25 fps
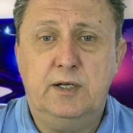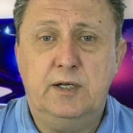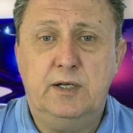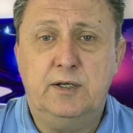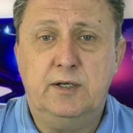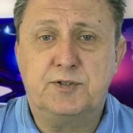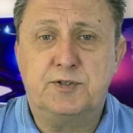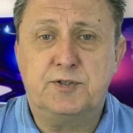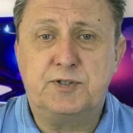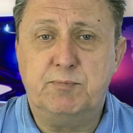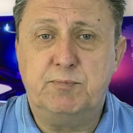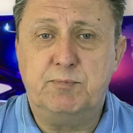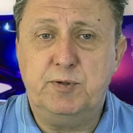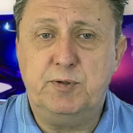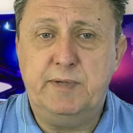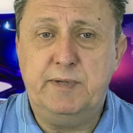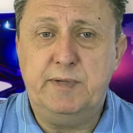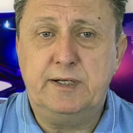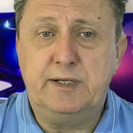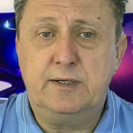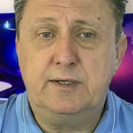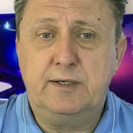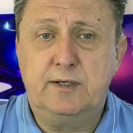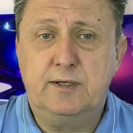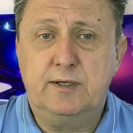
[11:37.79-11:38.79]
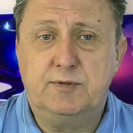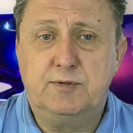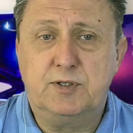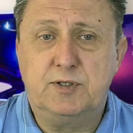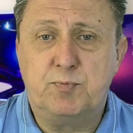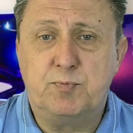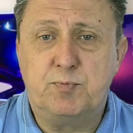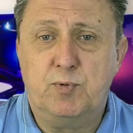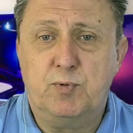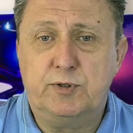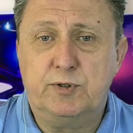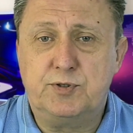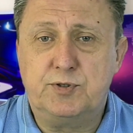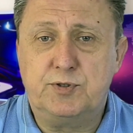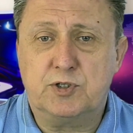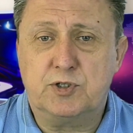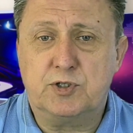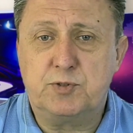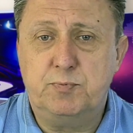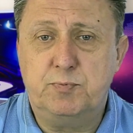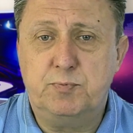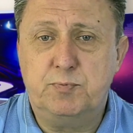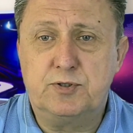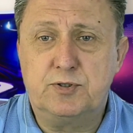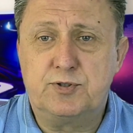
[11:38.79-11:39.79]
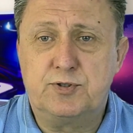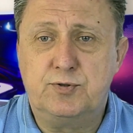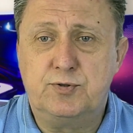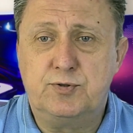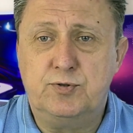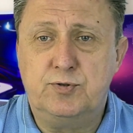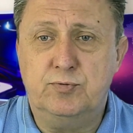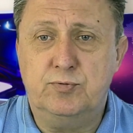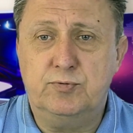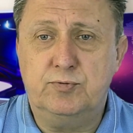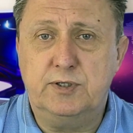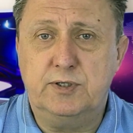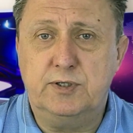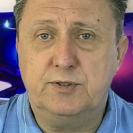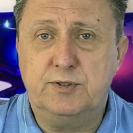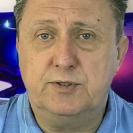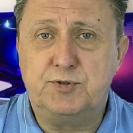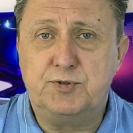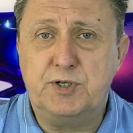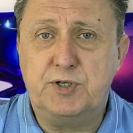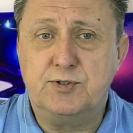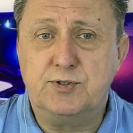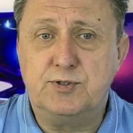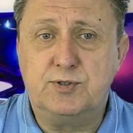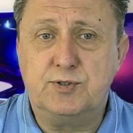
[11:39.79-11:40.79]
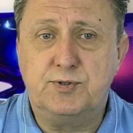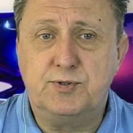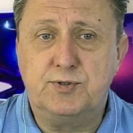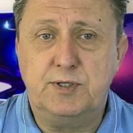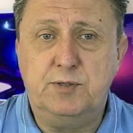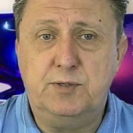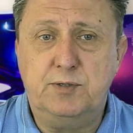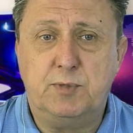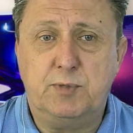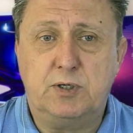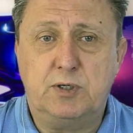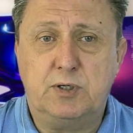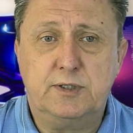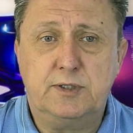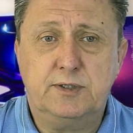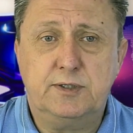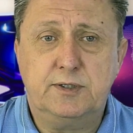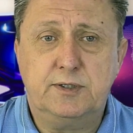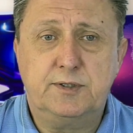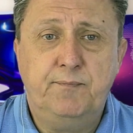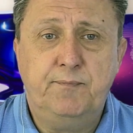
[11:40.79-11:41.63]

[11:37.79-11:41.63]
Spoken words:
simply make the small adjustments to the changes in the market.